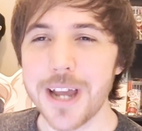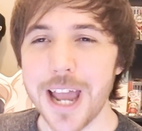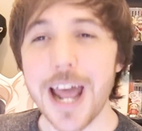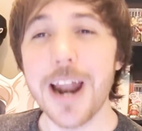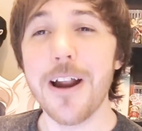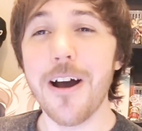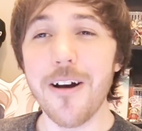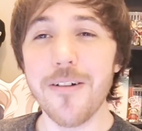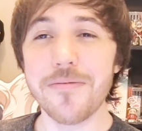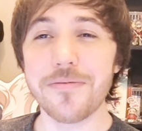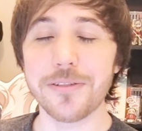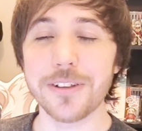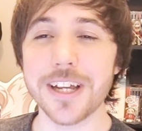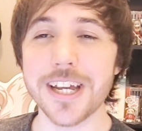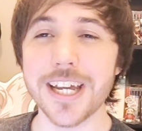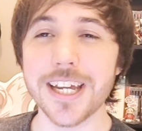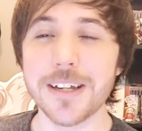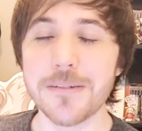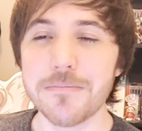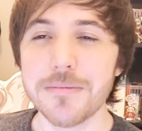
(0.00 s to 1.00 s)
And
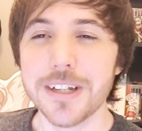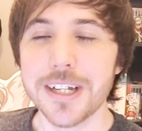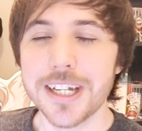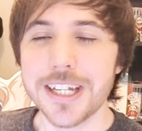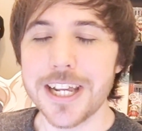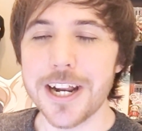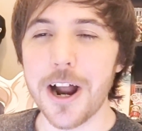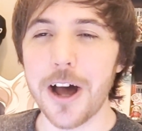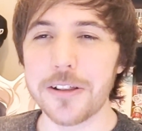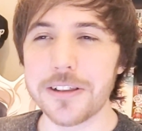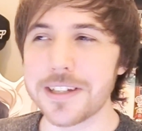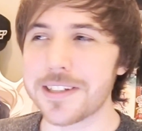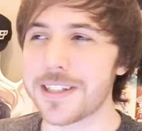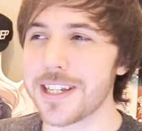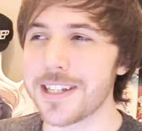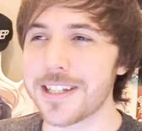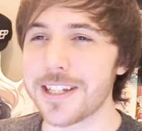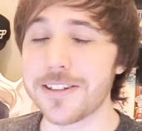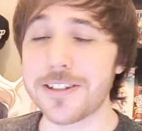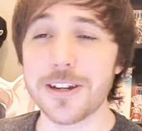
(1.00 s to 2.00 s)
hopefully, you know, this
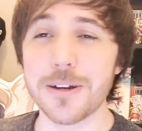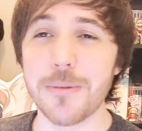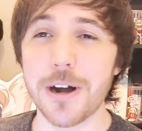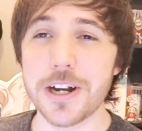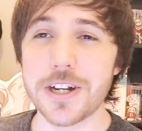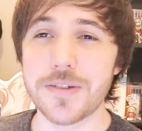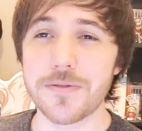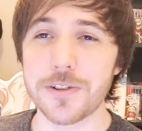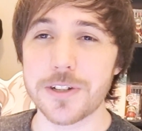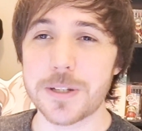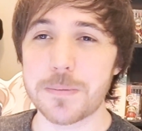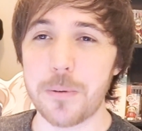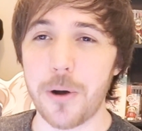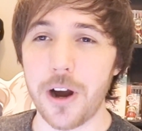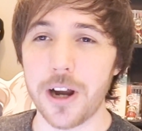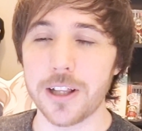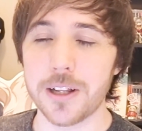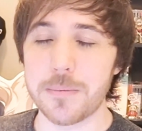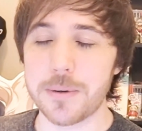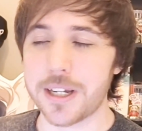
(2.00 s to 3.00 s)
isn't too much of a
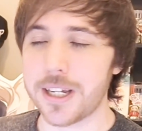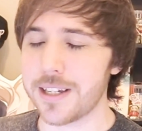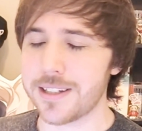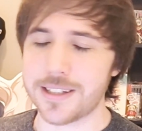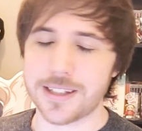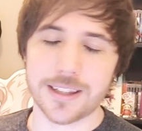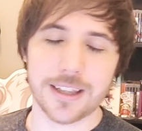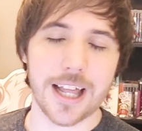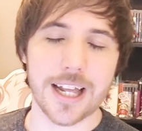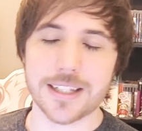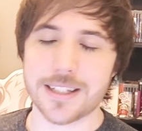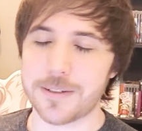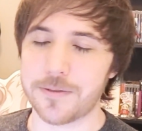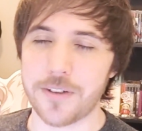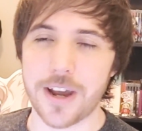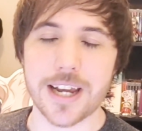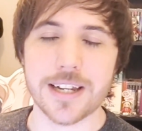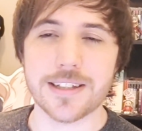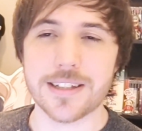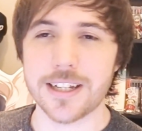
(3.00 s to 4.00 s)
spoiler because let's
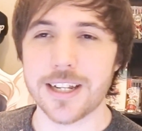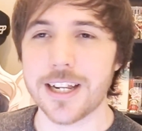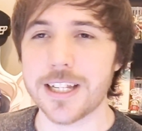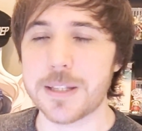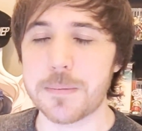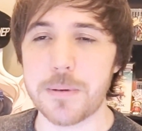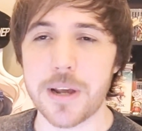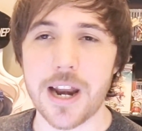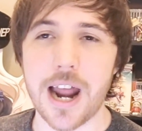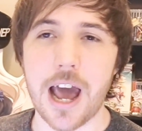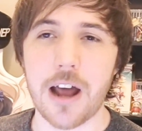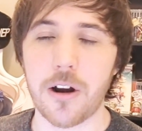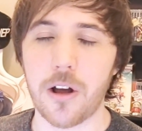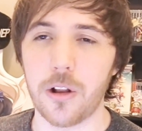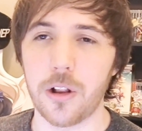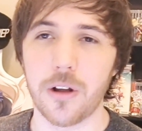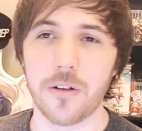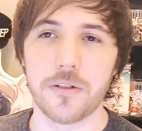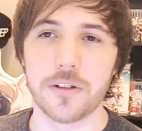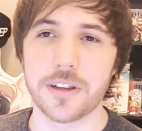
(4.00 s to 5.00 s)
face it, it's been out
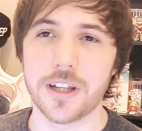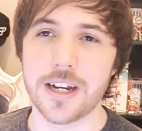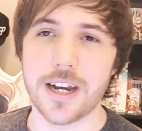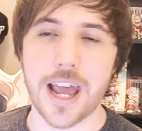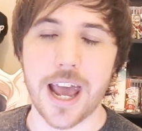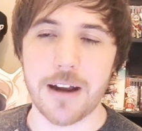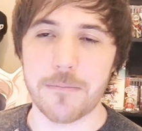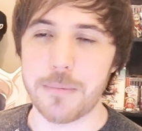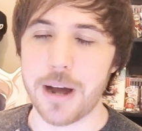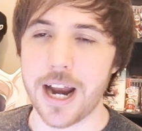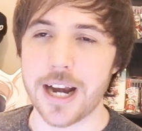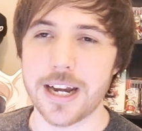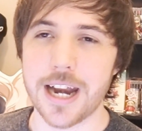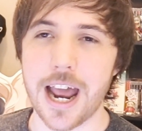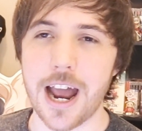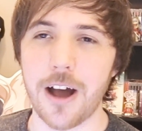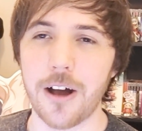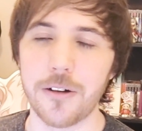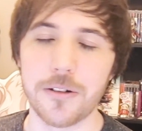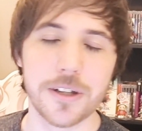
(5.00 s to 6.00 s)
all over the net by
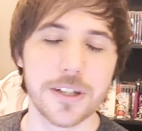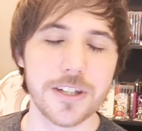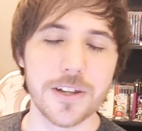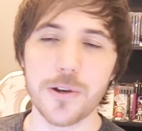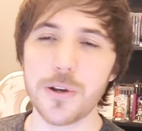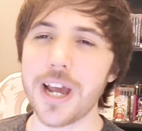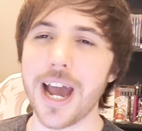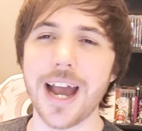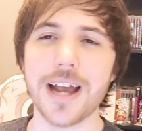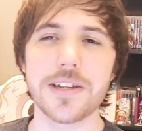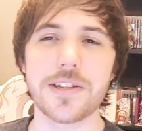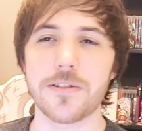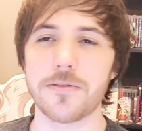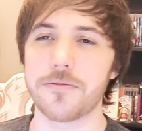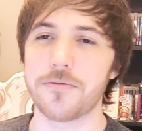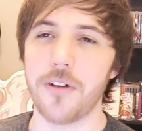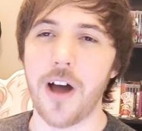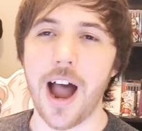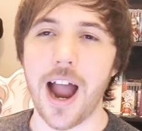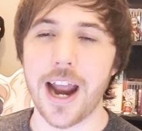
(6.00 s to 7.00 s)
now. You guys are
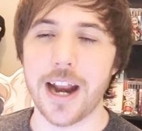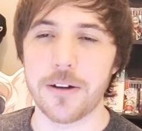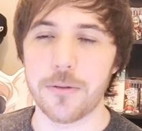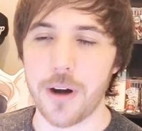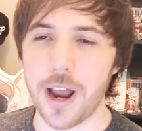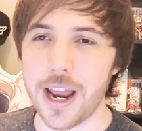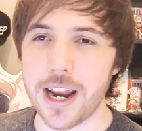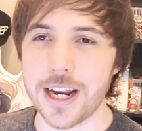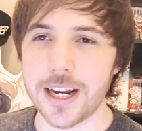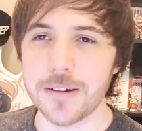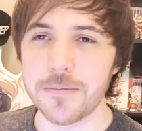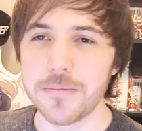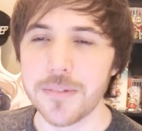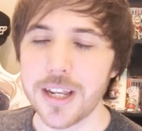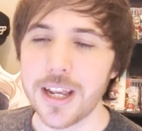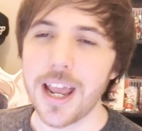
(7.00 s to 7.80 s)
fine, right?